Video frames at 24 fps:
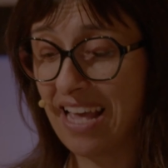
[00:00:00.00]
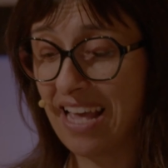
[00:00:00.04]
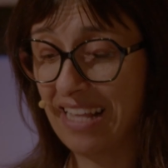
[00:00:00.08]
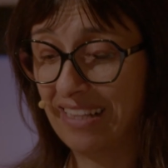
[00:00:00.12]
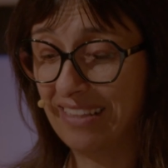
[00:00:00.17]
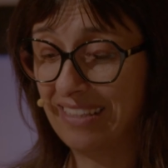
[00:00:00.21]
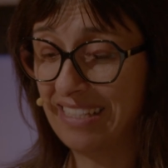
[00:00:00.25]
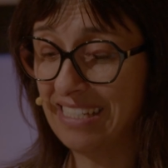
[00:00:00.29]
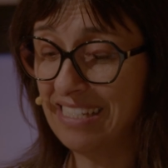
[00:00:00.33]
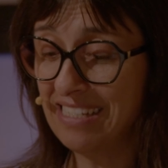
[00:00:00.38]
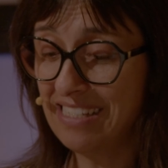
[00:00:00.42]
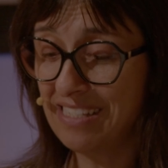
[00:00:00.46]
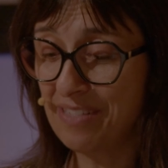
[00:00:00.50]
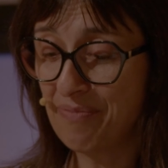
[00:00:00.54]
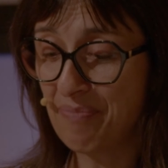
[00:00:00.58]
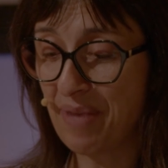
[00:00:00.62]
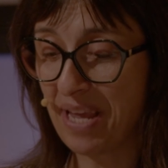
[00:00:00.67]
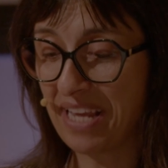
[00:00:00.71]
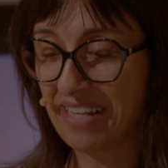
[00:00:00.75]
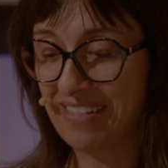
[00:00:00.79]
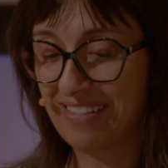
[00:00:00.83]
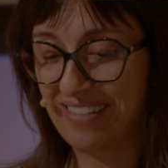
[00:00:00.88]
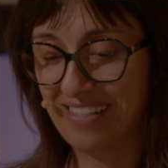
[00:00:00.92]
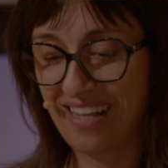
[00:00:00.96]
And this
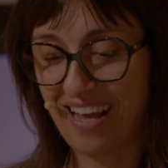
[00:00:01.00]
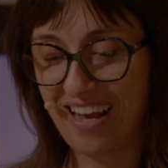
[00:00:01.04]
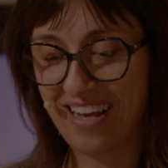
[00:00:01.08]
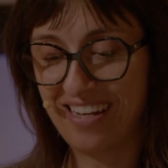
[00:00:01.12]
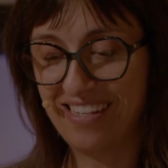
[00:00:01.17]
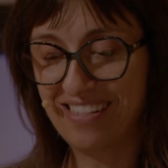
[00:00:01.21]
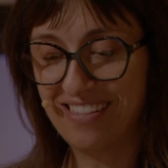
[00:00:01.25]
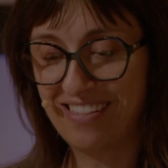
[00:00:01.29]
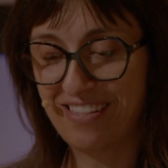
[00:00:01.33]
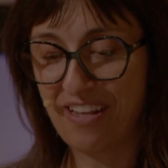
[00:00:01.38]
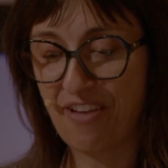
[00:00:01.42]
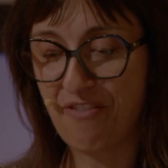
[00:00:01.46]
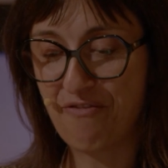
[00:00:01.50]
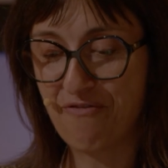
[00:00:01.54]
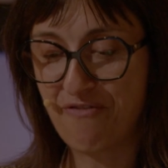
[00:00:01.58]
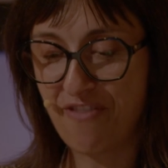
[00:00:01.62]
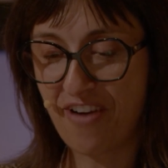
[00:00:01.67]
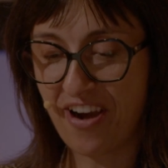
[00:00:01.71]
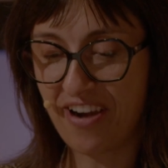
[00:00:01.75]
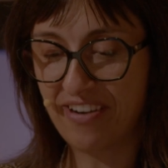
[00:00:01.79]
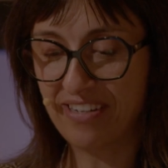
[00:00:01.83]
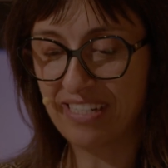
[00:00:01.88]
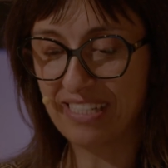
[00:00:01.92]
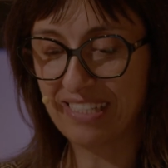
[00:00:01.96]
makes science a
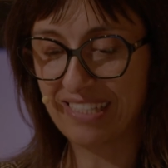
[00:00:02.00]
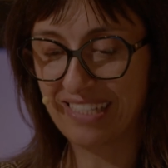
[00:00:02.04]
very